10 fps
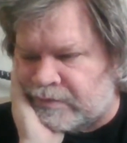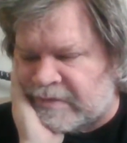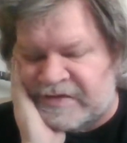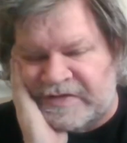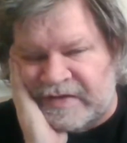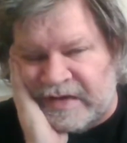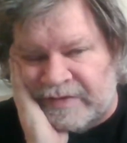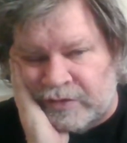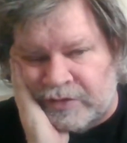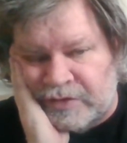let's just say
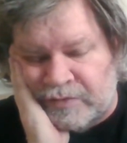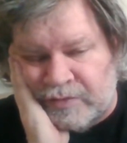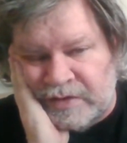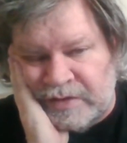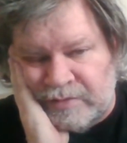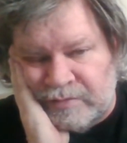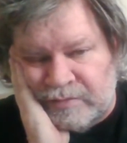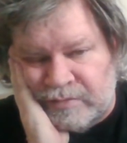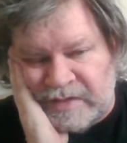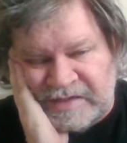I've learned to really
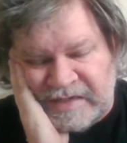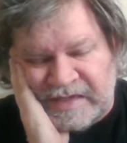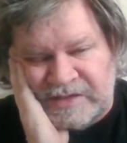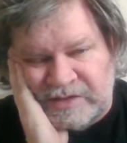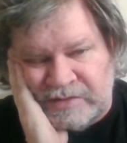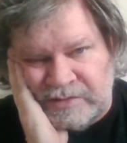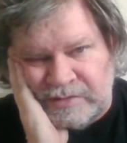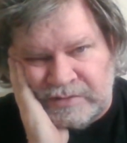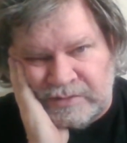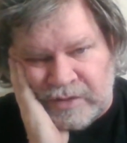detest
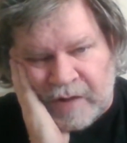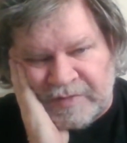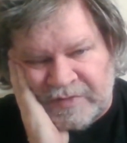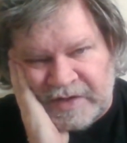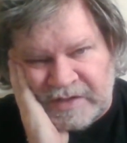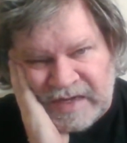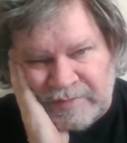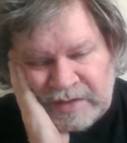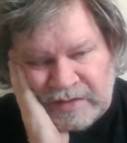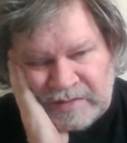arbitrary time,
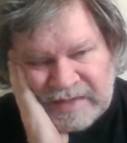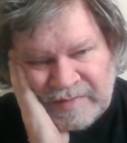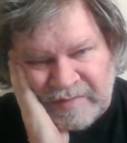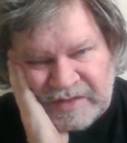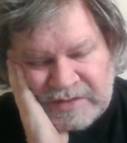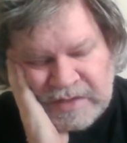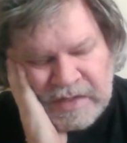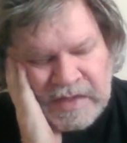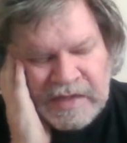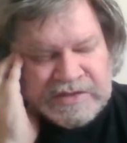you know, time limits.
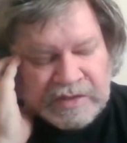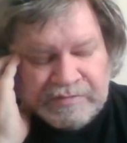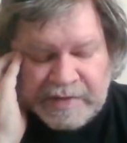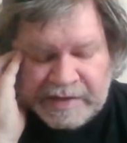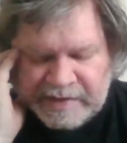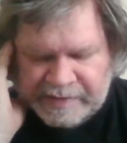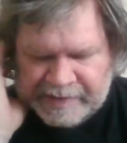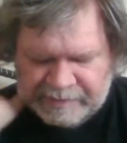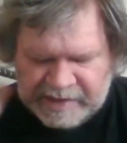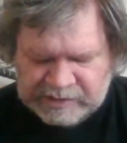So, but
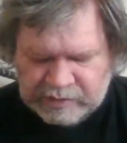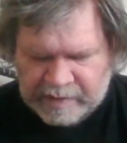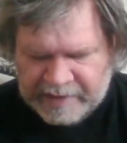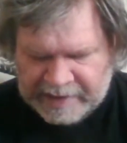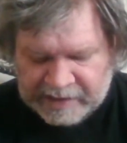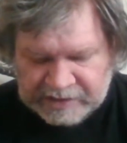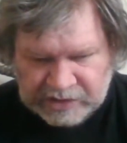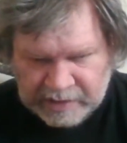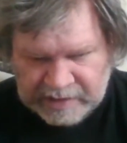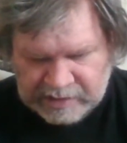anyway, that's where we're at right now.
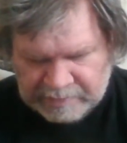So hit the